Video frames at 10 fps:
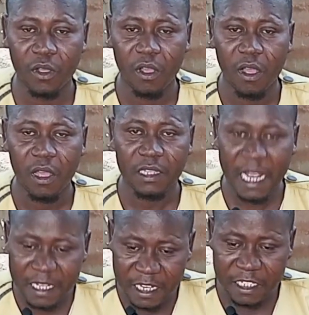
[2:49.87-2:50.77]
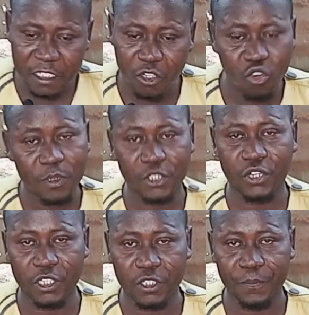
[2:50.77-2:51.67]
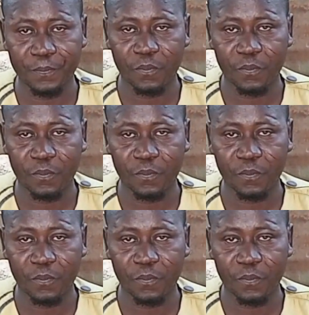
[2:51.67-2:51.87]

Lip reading: In that case, you'll be stressed.